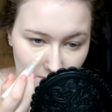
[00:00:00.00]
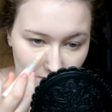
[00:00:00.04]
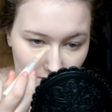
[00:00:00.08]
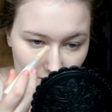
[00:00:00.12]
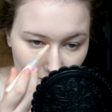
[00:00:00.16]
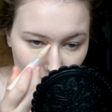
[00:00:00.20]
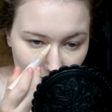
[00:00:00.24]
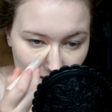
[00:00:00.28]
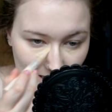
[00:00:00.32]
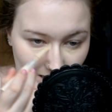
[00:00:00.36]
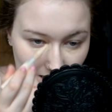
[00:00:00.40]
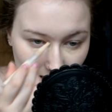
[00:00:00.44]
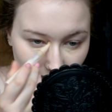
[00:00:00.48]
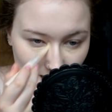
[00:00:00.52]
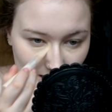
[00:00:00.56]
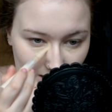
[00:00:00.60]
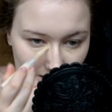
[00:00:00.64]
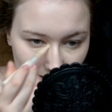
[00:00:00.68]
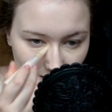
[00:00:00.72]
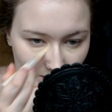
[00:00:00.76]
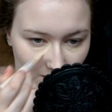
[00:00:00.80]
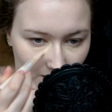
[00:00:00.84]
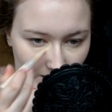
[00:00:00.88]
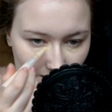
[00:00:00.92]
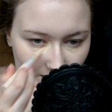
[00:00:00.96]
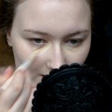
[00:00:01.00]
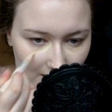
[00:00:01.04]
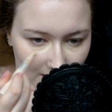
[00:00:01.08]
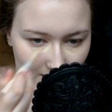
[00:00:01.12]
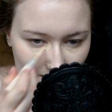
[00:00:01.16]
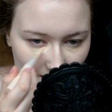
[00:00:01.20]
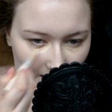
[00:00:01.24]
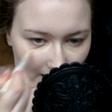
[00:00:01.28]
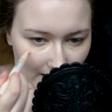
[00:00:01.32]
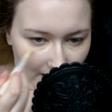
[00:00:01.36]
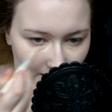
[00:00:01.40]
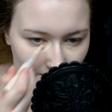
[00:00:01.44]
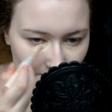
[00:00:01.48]
The weird thing is that like
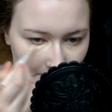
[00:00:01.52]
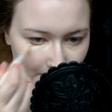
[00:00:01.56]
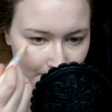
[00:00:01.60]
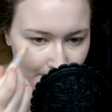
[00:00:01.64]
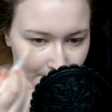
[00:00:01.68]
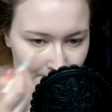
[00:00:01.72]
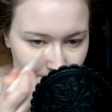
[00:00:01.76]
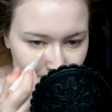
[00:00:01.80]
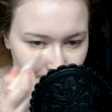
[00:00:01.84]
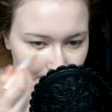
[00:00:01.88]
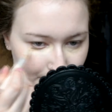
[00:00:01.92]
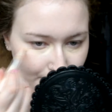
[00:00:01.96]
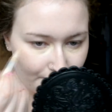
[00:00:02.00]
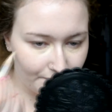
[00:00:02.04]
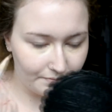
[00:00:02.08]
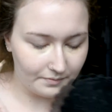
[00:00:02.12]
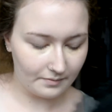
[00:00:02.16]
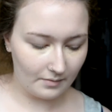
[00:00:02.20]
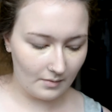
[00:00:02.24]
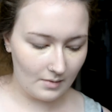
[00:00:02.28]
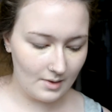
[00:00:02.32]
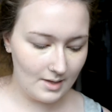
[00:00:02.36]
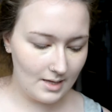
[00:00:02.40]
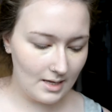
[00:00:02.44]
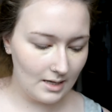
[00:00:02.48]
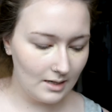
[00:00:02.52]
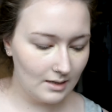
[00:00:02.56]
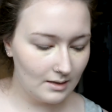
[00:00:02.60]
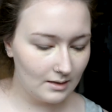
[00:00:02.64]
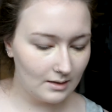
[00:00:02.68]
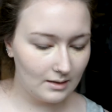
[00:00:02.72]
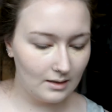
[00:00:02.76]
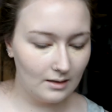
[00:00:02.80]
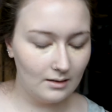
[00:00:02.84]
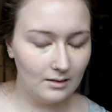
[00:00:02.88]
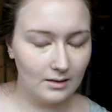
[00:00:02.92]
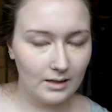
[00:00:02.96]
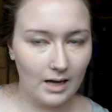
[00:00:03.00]
today,
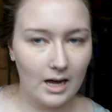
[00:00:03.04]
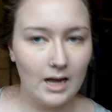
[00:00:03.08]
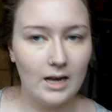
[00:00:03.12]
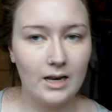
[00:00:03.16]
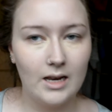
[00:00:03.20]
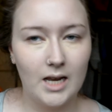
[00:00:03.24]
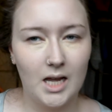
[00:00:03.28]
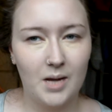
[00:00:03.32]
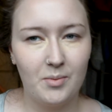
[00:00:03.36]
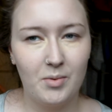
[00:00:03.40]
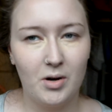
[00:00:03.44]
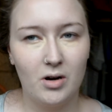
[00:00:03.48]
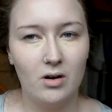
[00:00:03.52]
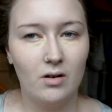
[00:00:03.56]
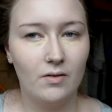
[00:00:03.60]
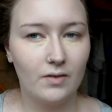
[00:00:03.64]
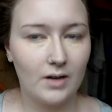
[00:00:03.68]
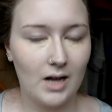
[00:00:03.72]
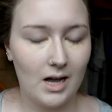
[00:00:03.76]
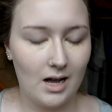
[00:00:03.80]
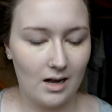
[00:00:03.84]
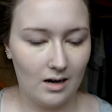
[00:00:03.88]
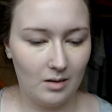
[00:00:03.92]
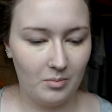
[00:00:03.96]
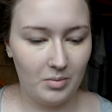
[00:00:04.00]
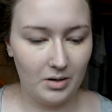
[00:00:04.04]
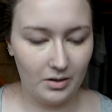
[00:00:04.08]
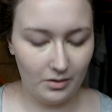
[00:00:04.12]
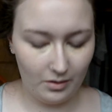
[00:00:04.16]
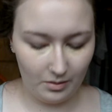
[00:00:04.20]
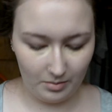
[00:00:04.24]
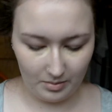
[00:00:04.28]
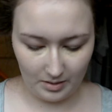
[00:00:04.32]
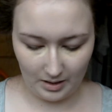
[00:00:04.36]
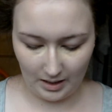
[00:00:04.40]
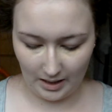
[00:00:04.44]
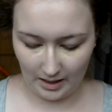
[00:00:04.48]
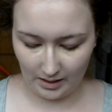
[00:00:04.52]
since getting Nemo I've kind of been
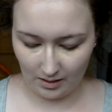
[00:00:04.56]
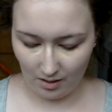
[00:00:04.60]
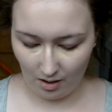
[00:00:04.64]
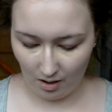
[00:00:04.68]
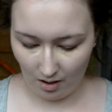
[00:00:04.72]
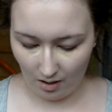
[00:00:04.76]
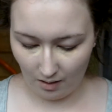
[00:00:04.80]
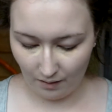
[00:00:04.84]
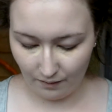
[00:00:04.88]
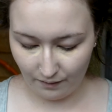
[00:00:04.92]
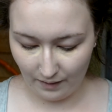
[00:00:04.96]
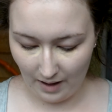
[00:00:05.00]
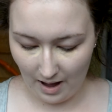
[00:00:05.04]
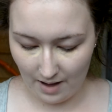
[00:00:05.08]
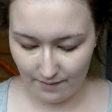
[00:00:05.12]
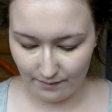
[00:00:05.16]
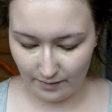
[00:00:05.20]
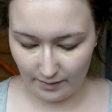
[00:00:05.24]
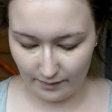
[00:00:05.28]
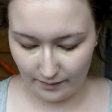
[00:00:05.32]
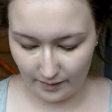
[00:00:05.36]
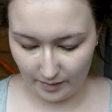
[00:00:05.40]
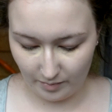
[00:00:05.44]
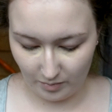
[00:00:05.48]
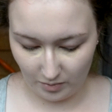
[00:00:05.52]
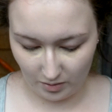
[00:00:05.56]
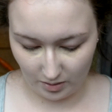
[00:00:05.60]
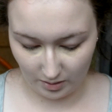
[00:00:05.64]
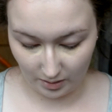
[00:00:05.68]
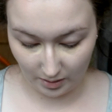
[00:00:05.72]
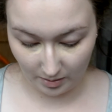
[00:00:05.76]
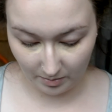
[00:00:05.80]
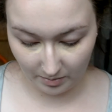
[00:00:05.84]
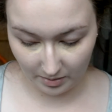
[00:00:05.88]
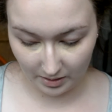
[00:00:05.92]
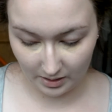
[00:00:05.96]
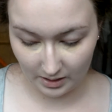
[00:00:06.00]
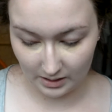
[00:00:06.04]
up at like half five every
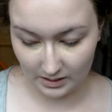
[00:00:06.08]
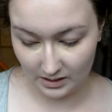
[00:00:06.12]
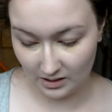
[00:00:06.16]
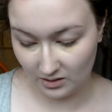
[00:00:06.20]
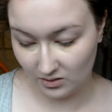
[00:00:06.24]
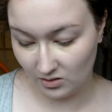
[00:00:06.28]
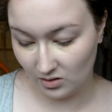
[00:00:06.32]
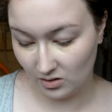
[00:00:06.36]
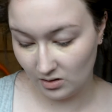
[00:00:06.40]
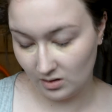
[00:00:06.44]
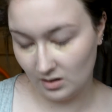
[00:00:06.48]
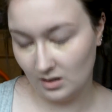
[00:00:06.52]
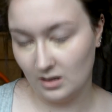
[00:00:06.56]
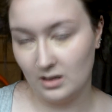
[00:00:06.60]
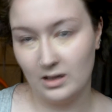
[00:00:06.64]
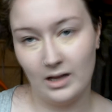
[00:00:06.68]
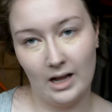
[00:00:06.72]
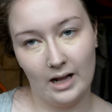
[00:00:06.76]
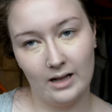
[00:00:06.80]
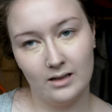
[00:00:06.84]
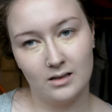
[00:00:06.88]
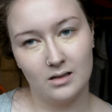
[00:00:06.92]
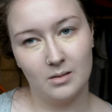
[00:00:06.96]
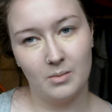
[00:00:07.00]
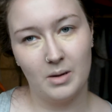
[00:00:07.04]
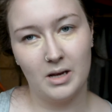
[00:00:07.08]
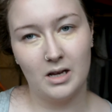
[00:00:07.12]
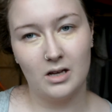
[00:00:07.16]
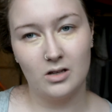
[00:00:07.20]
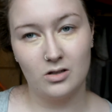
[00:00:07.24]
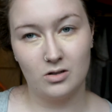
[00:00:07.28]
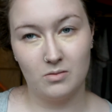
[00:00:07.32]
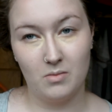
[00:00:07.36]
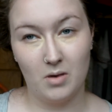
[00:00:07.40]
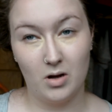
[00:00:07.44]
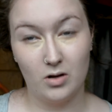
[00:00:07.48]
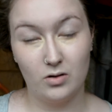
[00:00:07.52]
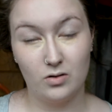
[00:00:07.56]
morning because he chooses then to make as
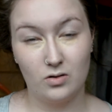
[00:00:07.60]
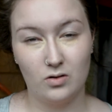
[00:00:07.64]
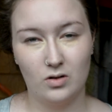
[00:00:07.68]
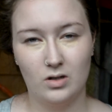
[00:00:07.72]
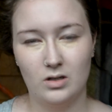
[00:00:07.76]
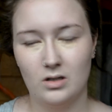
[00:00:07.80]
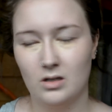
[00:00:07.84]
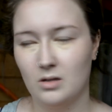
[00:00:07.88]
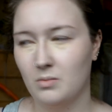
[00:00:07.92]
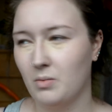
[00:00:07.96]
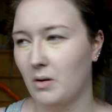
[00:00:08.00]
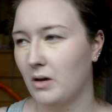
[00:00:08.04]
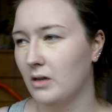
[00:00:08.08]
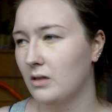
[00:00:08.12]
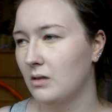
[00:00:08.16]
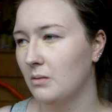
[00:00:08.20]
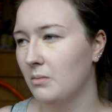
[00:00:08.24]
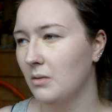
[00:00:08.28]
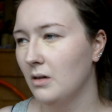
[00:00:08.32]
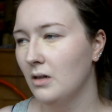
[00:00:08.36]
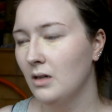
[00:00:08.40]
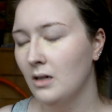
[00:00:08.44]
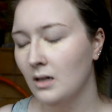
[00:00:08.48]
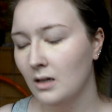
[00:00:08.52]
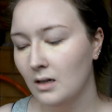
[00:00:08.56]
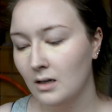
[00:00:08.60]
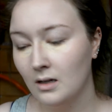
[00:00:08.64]
most noise as possible.